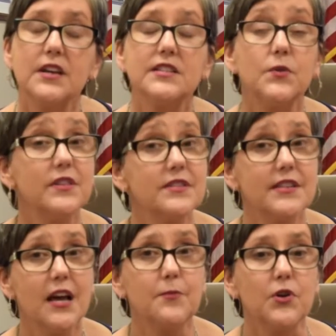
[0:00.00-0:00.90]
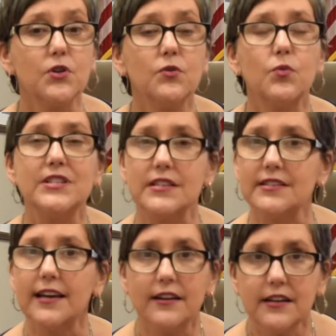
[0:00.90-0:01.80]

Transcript: So in the summer, we send out